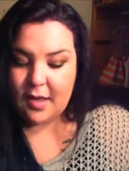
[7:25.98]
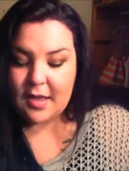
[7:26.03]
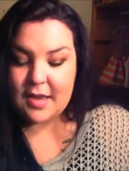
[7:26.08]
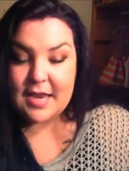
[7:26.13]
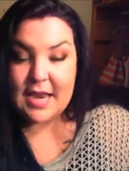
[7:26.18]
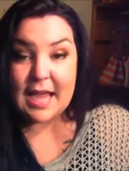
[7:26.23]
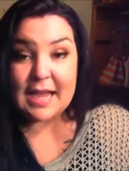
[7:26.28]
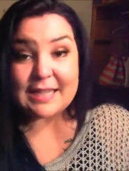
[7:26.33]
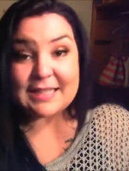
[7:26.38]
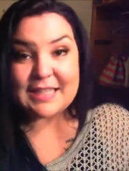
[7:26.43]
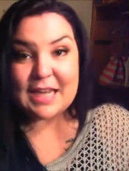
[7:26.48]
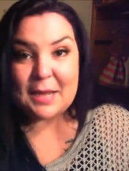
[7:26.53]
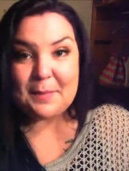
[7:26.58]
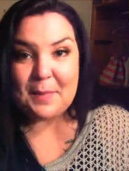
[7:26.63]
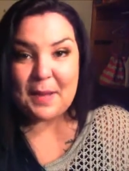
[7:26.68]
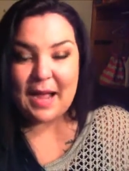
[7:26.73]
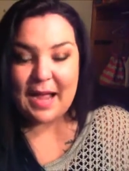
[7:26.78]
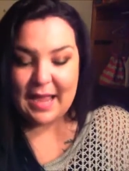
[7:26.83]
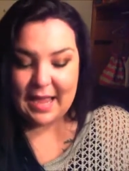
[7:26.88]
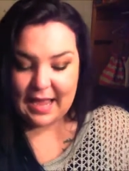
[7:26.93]
Next
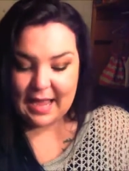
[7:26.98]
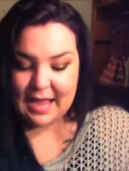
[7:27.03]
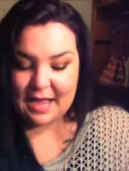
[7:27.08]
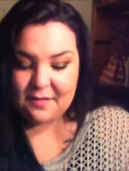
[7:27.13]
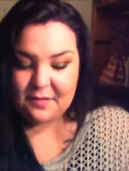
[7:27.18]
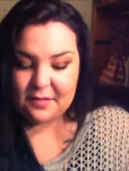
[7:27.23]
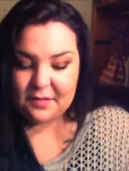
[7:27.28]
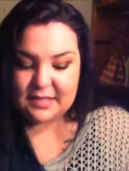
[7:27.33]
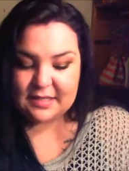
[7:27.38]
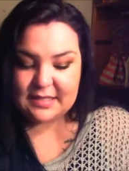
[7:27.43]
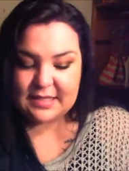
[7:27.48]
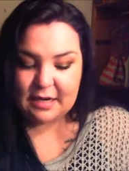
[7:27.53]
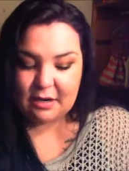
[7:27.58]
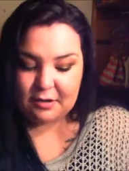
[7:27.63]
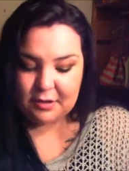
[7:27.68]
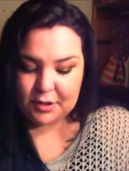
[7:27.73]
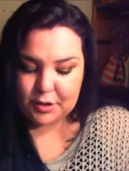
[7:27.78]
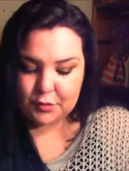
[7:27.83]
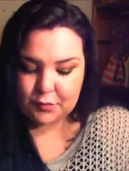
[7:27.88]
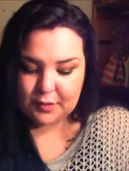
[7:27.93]
up, I have this
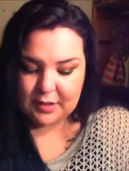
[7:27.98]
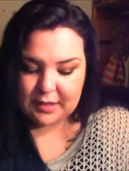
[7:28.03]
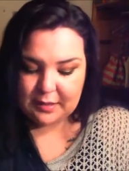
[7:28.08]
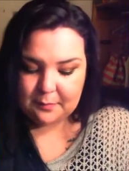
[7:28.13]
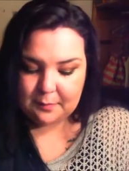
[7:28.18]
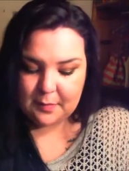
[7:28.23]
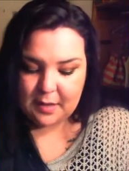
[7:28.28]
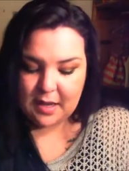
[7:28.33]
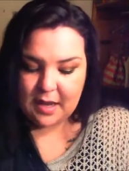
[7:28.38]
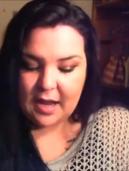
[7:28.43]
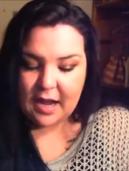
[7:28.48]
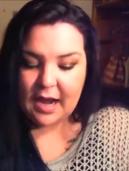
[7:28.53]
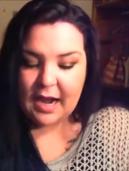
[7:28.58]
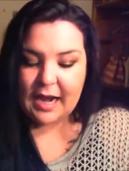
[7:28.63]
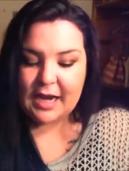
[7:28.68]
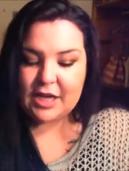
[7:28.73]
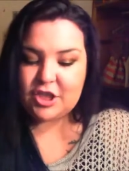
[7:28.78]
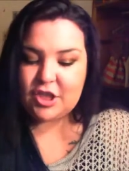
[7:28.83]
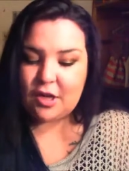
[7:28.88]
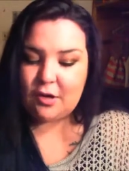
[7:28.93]
Dare to Dream
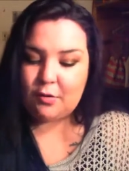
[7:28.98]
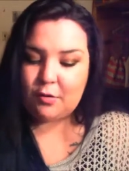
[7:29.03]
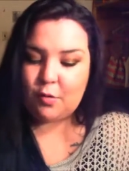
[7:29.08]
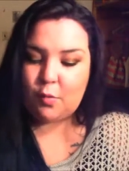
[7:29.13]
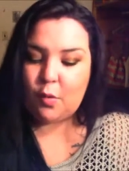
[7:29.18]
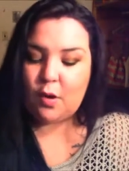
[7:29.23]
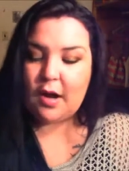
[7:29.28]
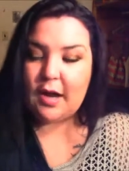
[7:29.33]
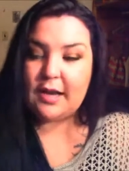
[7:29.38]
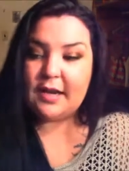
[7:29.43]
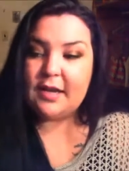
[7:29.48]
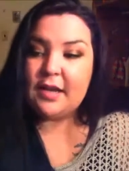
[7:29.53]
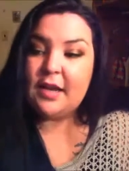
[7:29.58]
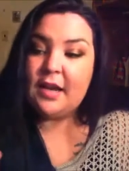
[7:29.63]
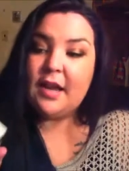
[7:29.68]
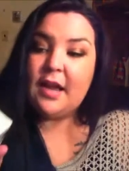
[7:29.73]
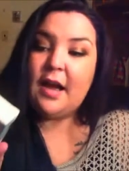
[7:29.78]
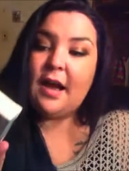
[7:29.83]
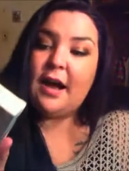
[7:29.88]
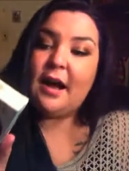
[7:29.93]
eyeshadow quad.
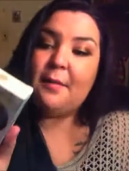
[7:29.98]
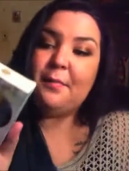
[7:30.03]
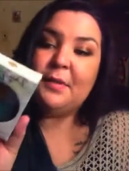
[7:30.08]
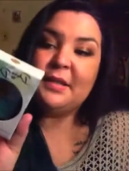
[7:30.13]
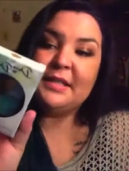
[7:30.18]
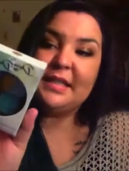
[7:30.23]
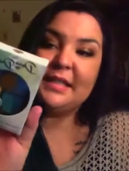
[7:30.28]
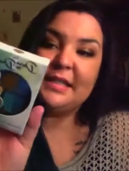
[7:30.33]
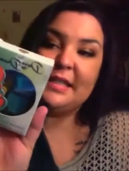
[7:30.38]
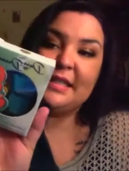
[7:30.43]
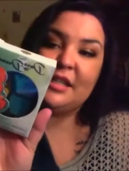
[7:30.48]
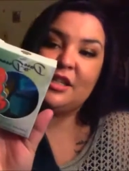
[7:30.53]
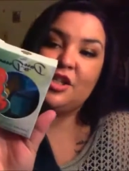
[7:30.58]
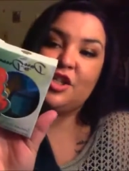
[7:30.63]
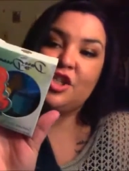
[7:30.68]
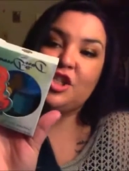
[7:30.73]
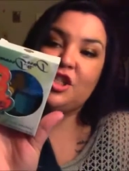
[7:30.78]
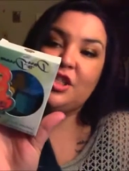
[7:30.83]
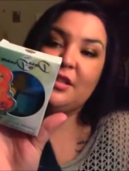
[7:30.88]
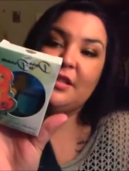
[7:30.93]
Um, this is in the
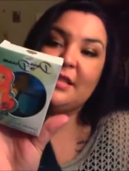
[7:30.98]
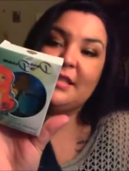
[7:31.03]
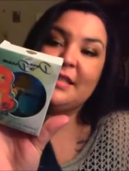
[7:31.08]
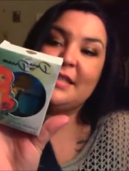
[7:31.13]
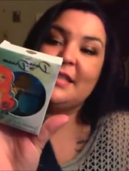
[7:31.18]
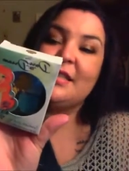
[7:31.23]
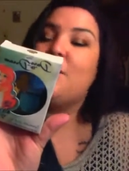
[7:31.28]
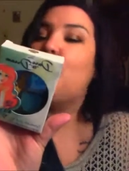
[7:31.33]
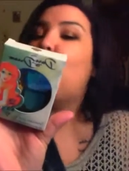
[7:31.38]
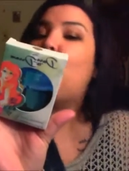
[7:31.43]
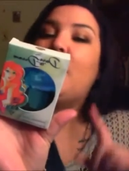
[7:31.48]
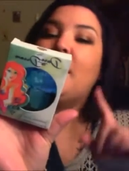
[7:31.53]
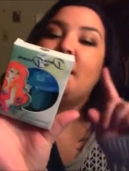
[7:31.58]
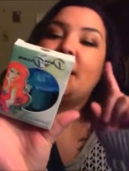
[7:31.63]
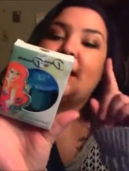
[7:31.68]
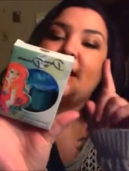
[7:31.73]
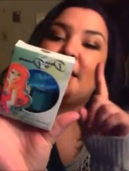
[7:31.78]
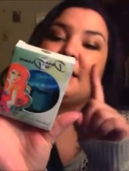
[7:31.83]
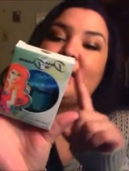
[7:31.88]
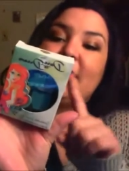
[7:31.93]
sh this is in the
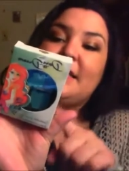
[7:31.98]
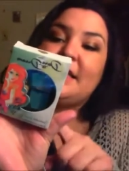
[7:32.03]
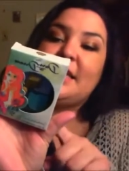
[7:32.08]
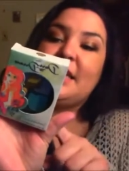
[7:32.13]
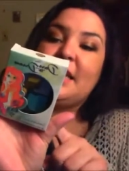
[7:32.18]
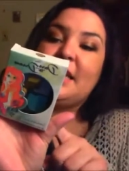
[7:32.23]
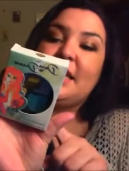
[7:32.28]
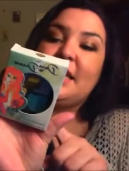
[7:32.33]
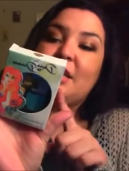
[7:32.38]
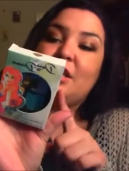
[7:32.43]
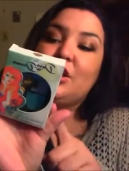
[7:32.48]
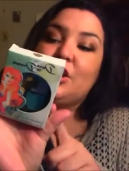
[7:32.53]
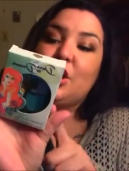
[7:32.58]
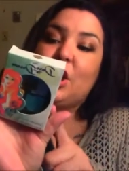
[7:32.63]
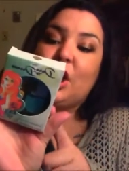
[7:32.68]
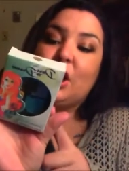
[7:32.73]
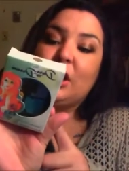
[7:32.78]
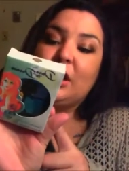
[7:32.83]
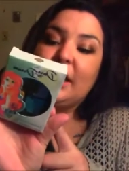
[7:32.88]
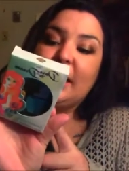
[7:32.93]
one in C
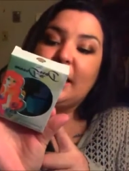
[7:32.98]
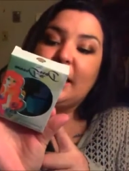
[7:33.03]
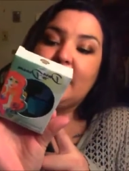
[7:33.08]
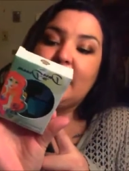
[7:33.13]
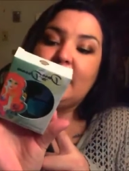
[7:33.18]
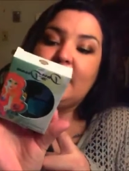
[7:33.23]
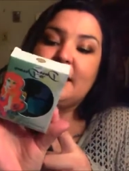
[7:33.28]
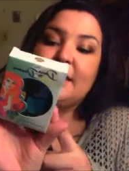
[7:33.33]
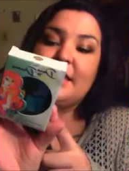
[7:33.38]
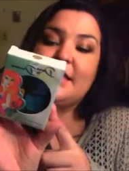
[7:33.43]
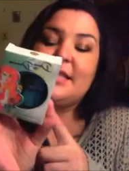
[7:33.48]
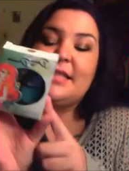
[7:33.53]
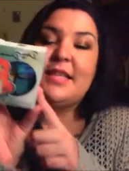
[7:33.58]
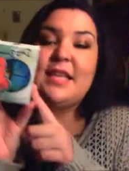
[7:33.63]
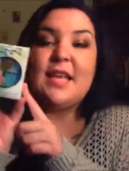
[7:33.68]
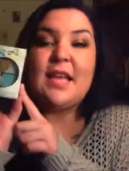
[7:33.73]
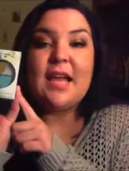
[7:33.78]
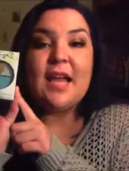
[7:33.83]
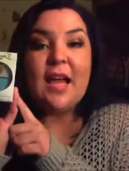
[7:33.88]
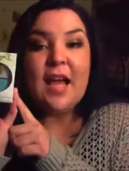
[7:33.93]
Darling. This is
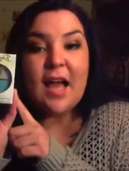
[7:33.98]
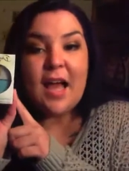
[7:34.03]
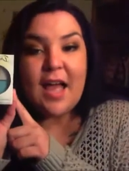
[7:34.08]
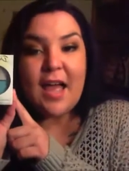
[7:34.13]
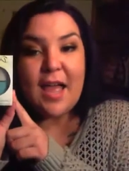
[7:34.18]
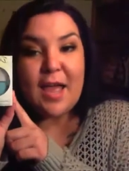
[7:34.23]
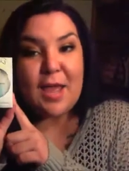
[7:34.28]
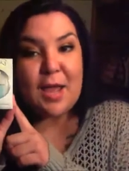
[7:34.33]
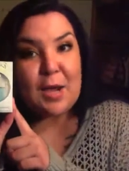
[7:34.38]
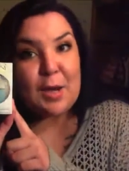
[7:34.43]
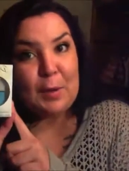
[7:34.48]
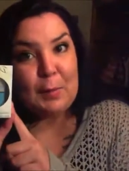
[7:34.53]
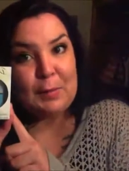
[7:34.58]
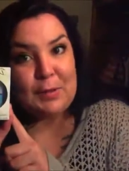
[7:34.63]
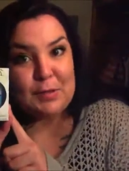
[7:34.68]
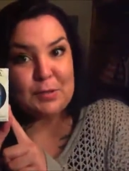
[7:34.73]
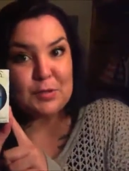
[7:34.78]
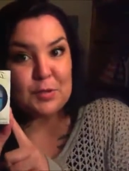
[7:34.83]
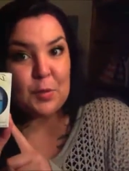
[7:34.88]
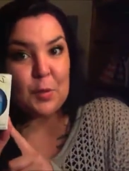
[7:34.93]
the
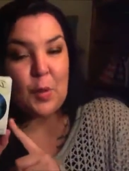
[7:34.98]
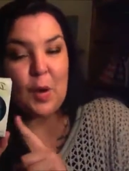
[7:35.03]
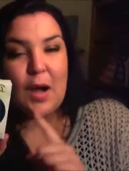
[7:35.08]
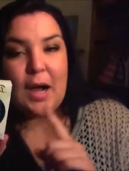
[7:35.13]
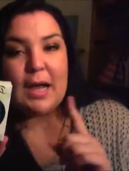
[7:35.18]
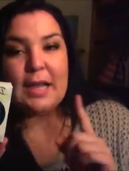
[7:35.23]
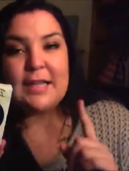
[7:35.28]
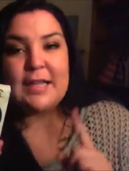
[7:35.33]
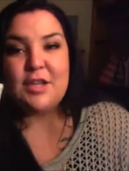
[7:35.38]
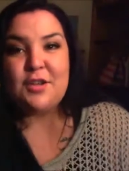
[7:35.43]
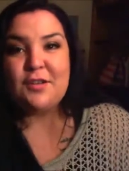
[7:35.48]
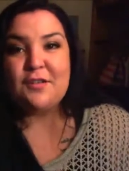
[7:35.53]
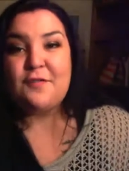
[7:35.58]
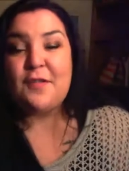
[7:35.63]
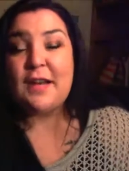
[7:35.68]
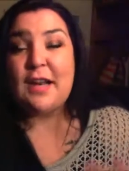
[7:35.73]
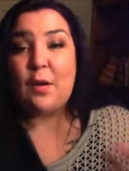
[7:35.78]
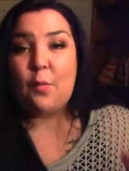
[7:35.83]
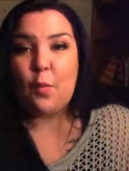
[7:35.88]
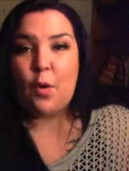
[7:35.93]
Ariel quad that you can
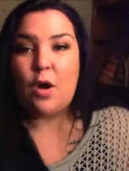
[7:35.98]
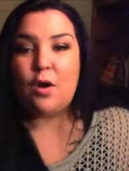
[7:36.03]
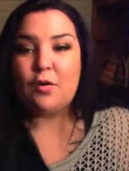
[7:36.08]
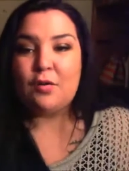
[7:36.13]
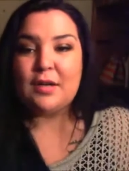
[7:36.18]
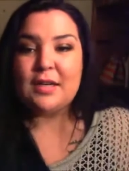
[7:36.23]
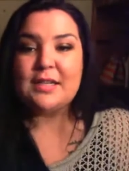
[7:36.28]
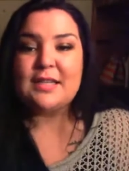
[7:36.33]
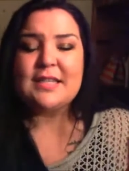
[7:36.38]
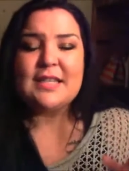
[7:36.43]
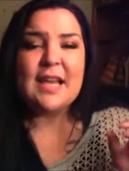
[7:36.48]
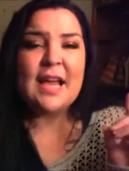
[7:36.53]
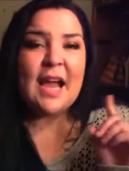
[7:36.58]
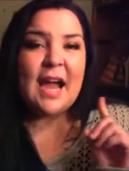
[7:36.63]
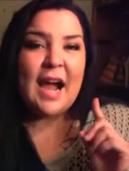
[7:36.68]
find at Walgreens.